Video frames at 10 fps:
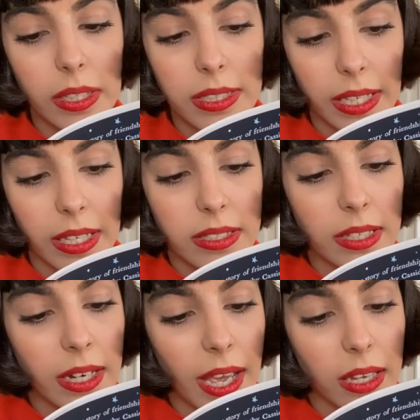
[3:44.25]
tickets
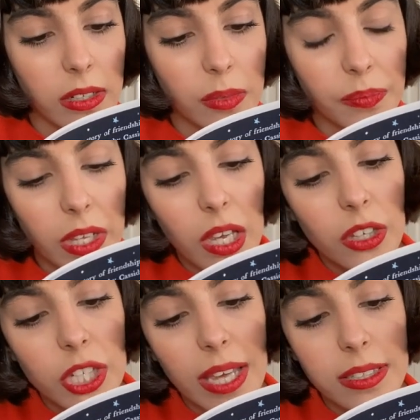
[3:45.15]
in hand.
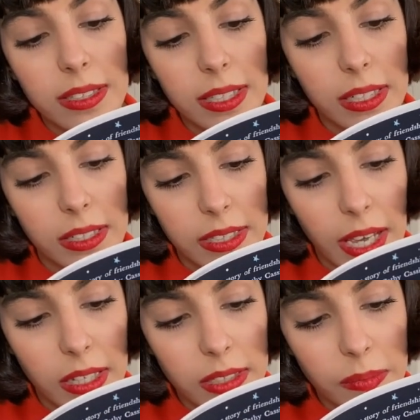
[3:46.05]
She hasn't seen us
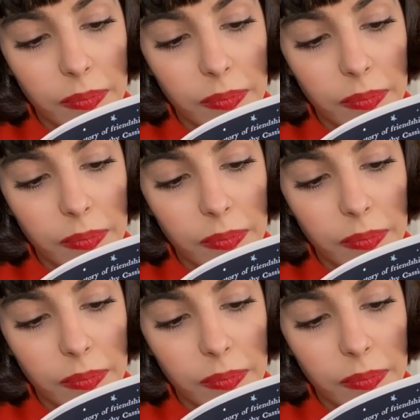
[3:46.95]
yet.